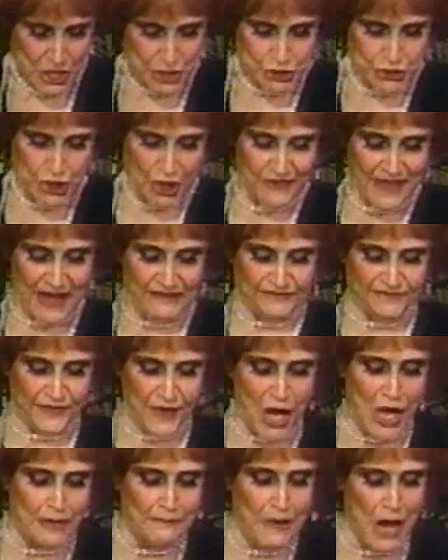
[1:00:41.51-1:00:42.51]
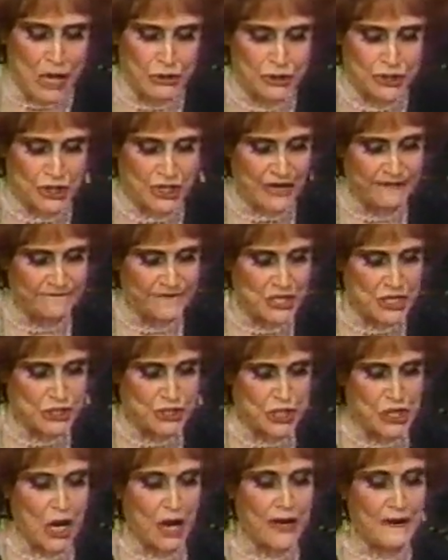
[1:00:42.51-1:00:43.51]
so that full motion and
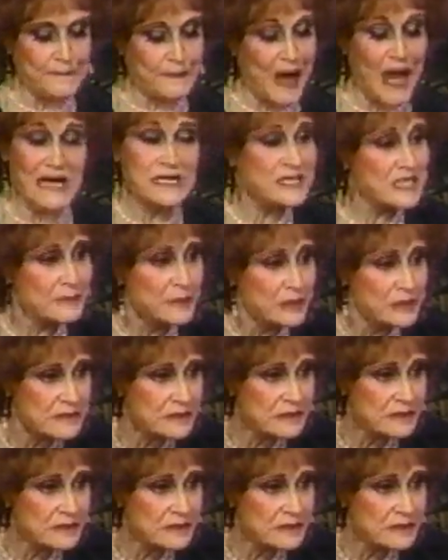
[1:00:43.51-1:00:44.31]
vision are impossible?